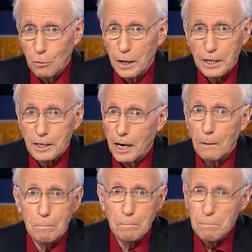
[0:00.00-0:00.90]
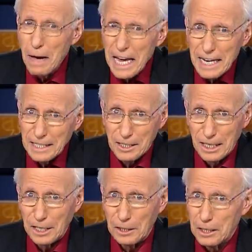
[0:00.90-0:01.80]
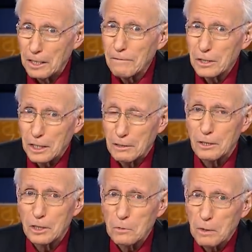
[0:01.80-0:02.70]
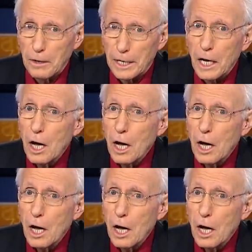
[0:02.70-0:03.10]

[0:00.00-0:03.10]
with amazing gifts of the Spirit.